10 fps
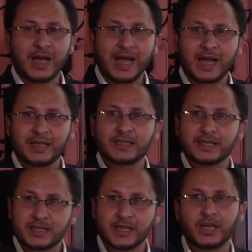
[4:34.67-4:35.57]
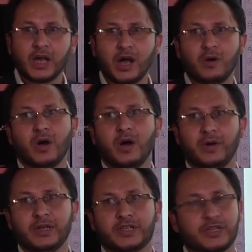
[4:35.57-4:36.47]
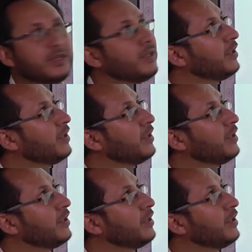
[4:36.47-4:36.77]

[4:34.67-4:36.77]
and COOH.